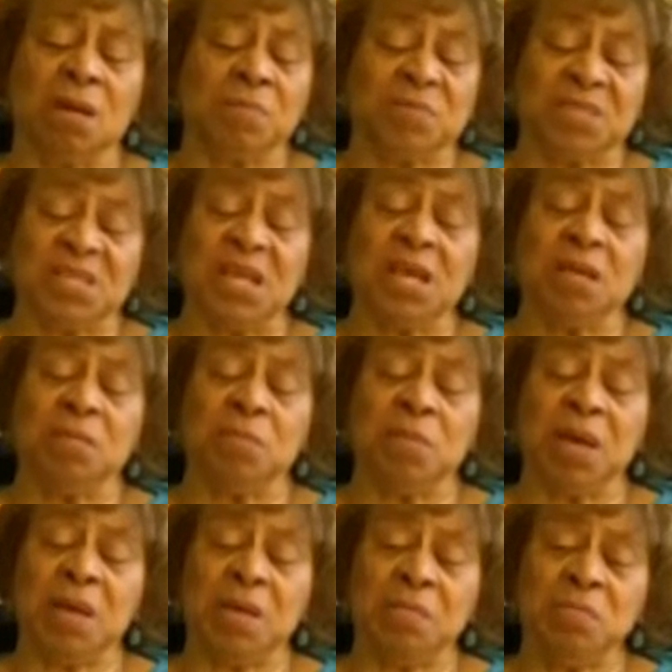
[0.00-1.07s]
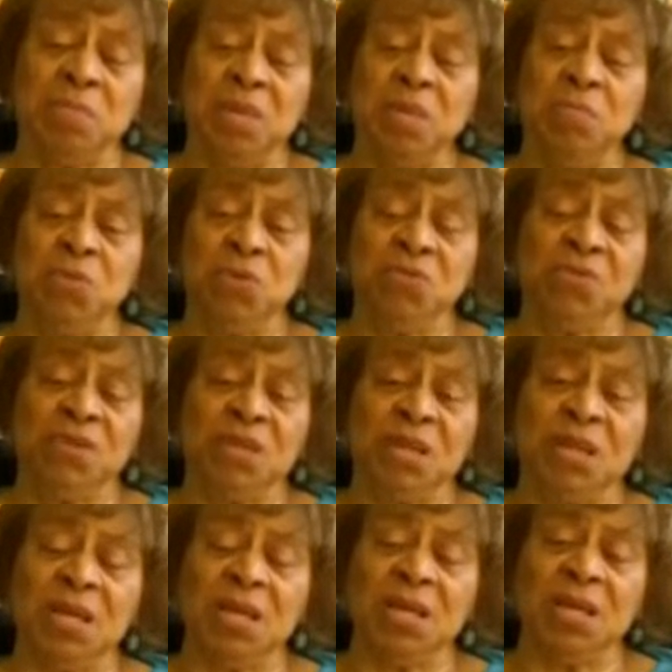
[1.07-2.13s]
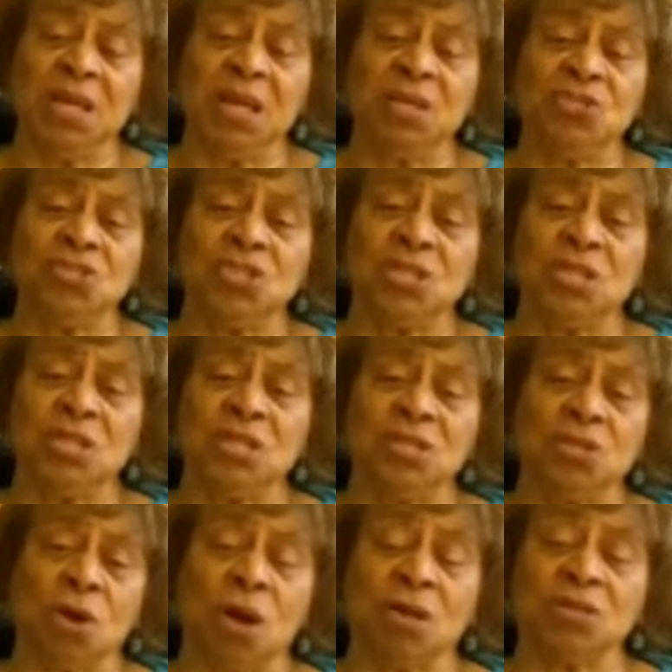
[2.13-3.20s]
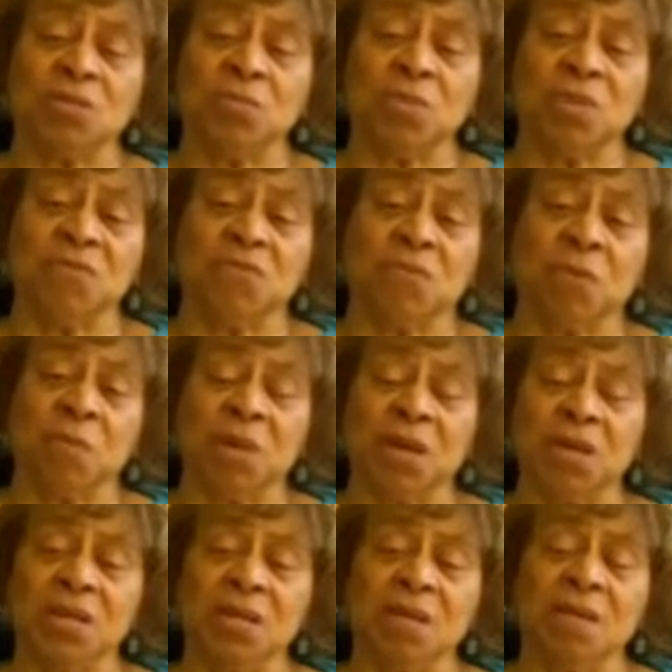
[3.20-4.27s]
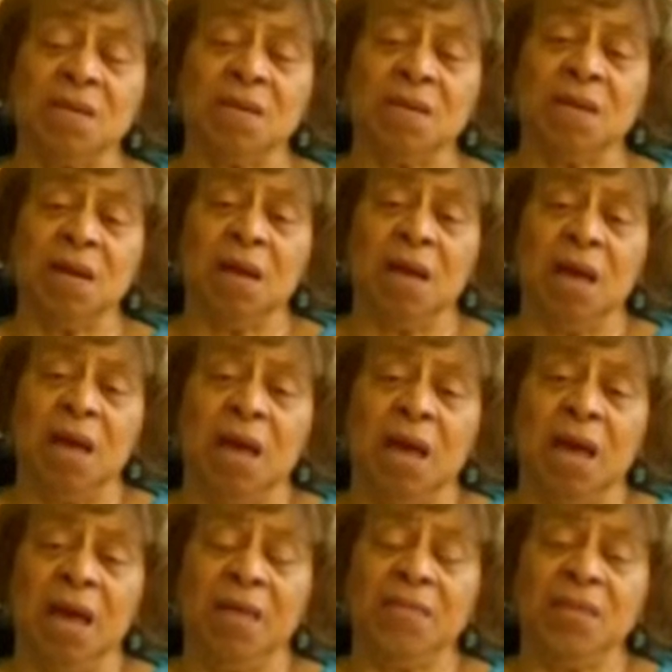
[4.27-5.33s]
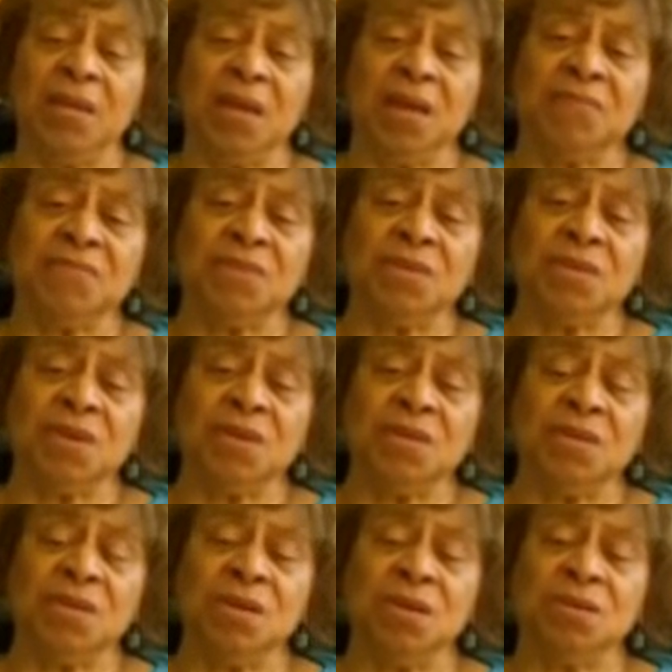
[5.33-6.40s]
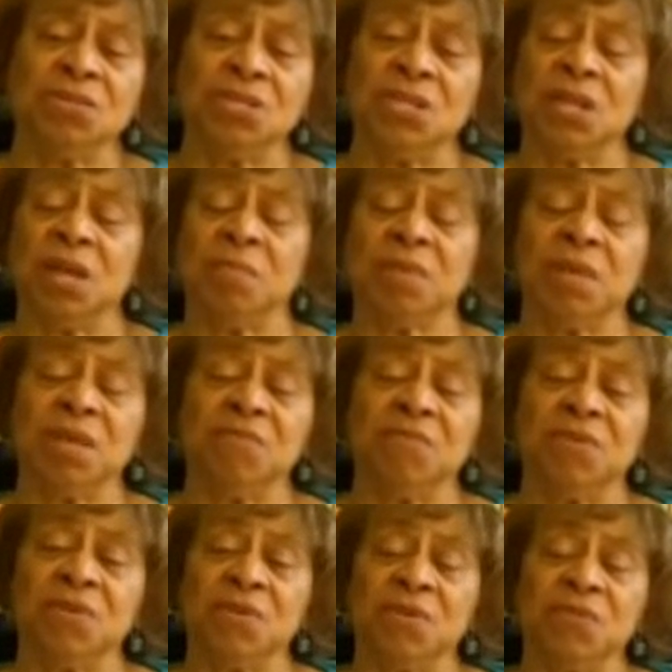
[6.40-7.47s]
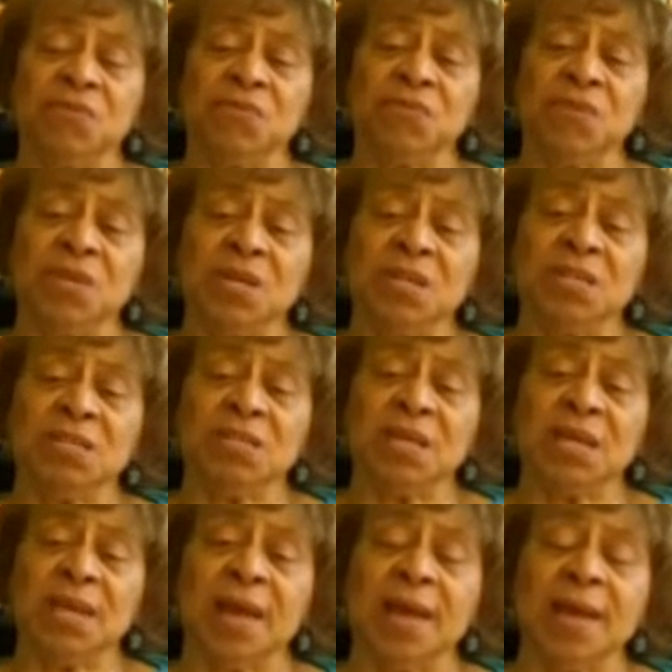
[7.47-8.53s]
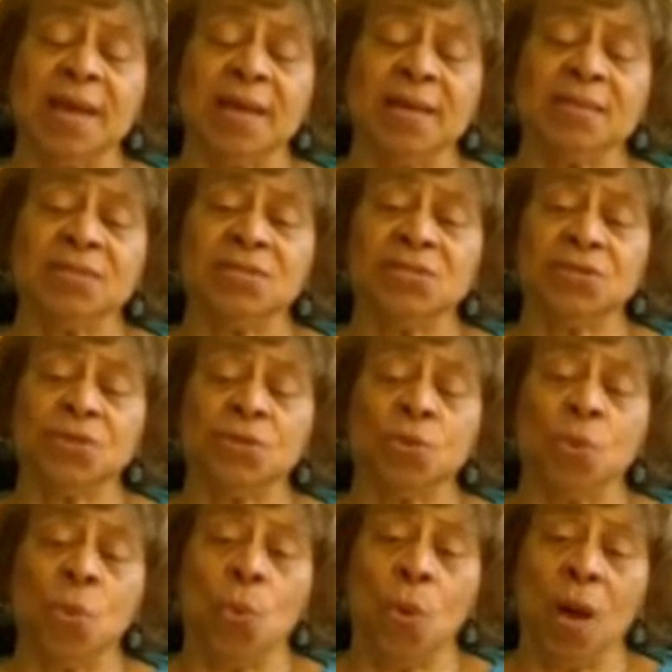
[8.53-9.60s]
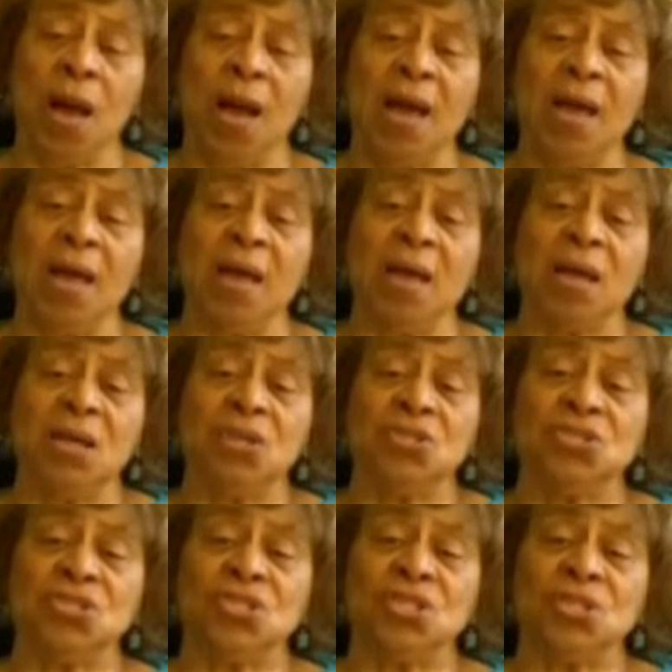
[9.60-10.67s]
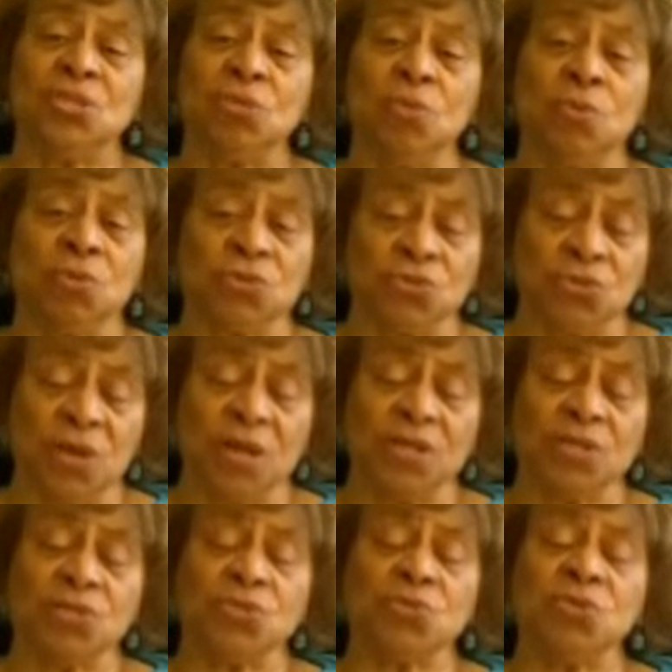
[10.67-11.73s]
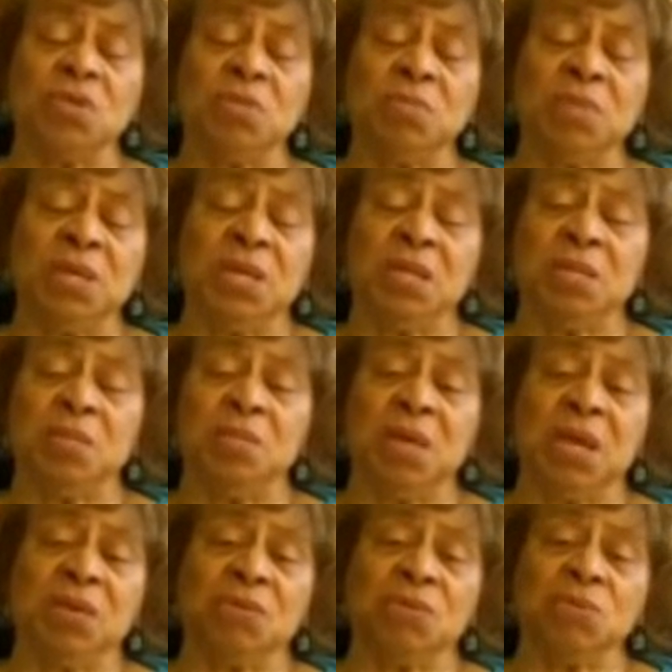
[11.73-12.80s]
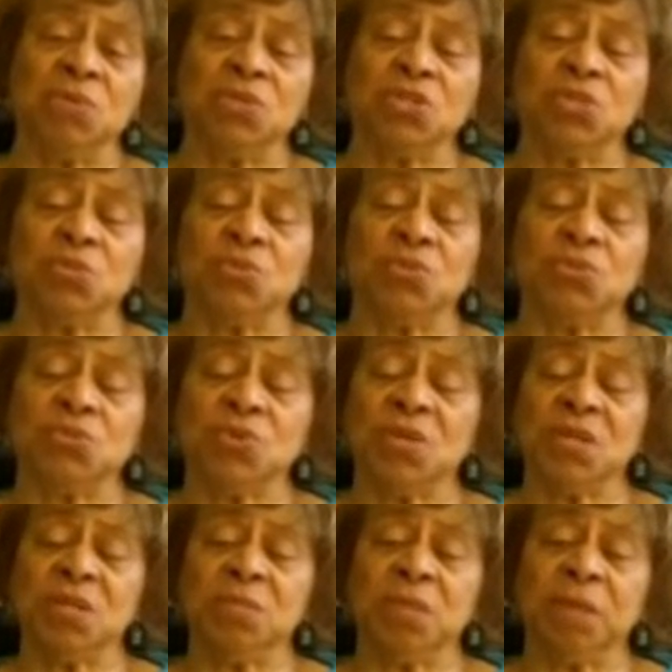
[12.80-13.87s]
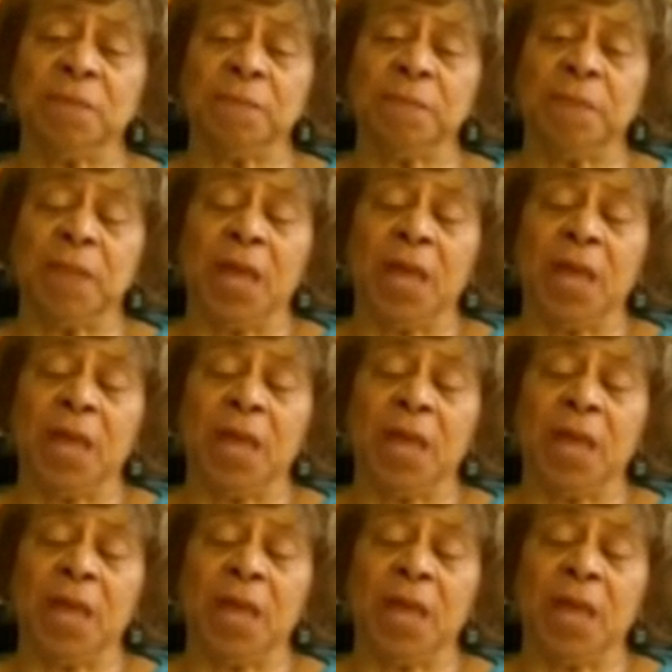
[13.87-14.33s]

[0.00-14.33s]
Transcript: upset by me moving in, and she didn't talk to me for about a year. And then after a year, she and I became very good friends, and I asked her why she was trying to treat me in the manner in which she was treating me.